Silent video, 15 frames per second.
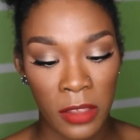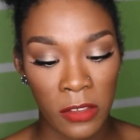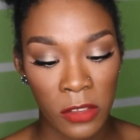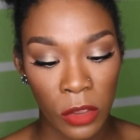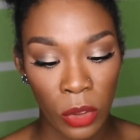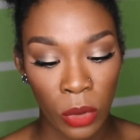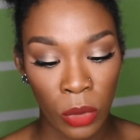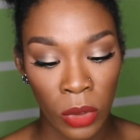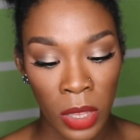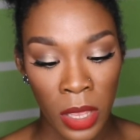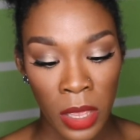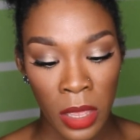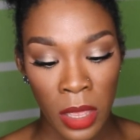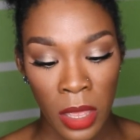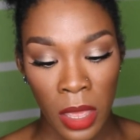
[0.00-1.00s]
So
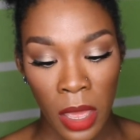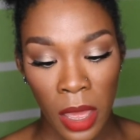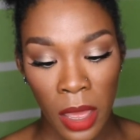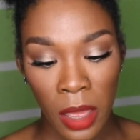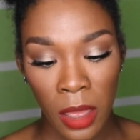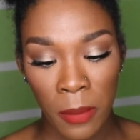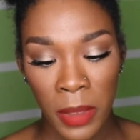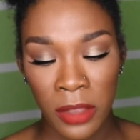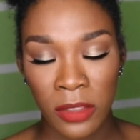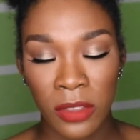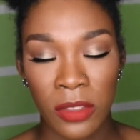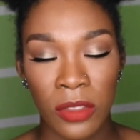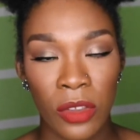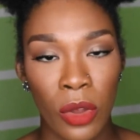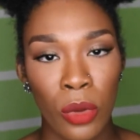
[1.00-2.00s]
I
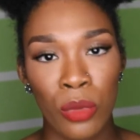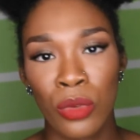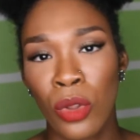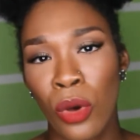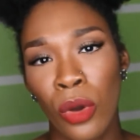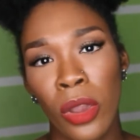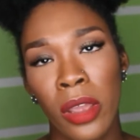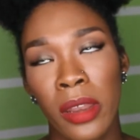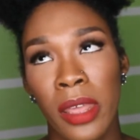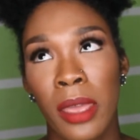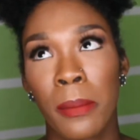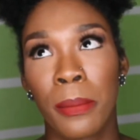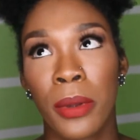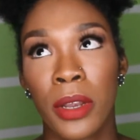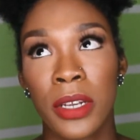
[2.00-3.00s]
don't know her
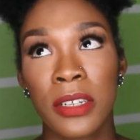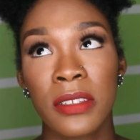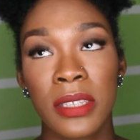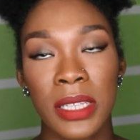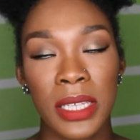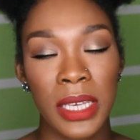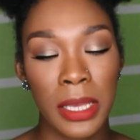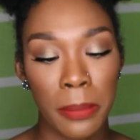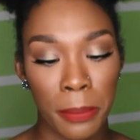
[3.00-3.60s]
name personally,